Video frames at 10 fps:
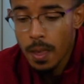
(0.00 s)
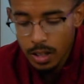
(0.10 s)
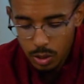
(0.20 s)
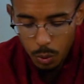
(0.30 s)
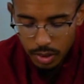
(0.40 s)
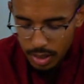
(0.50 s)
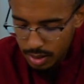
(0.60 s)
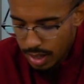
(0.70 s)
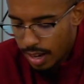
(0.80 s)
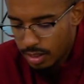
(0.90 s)
So, in this
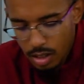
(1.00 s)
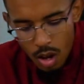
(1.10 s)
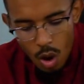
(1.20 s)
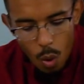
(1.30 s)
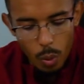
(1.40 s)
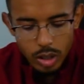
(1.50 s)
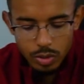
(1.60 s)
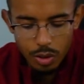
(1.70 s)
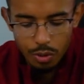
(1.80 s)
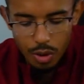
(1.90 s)
case, which of
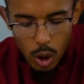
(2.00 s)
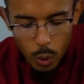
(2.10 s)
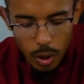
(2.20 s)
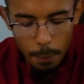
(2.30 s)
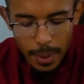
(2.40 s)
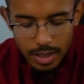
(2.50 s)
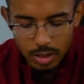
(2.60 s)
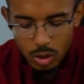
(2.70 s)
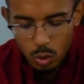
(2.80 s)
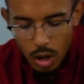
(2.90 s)
the following best
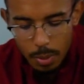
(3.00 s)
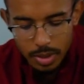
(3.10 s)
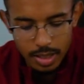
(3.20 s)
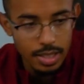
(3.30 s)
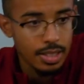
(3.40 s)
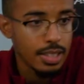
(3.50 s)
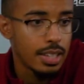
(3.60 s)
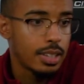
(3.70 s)
describes these